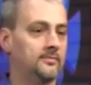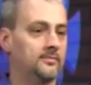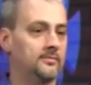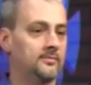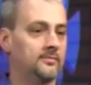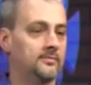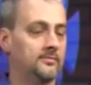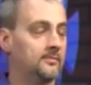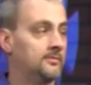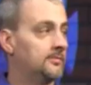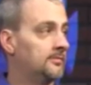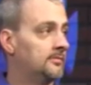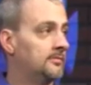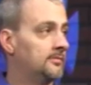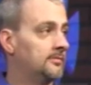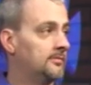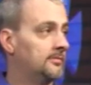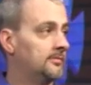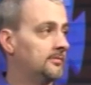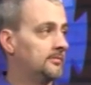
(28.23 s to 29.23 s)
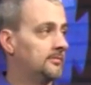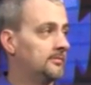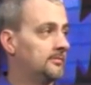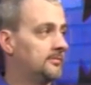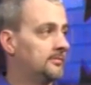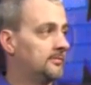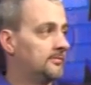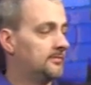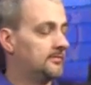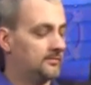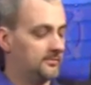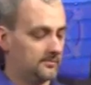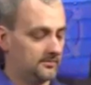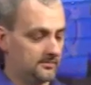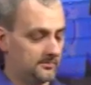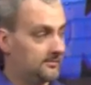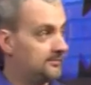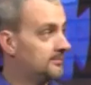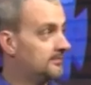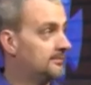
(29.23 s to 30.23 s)

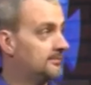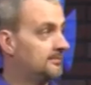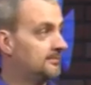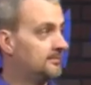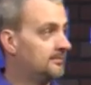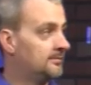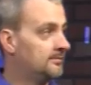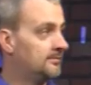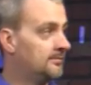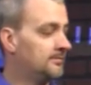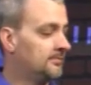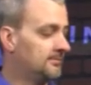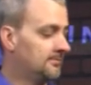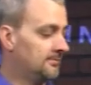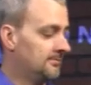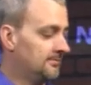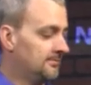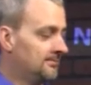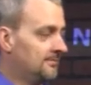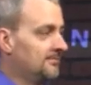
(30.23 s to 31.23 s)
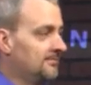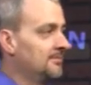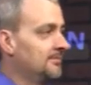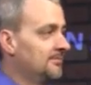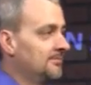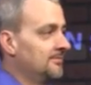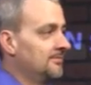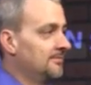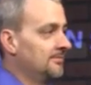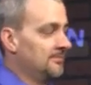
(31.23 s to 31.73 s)
(not speaking)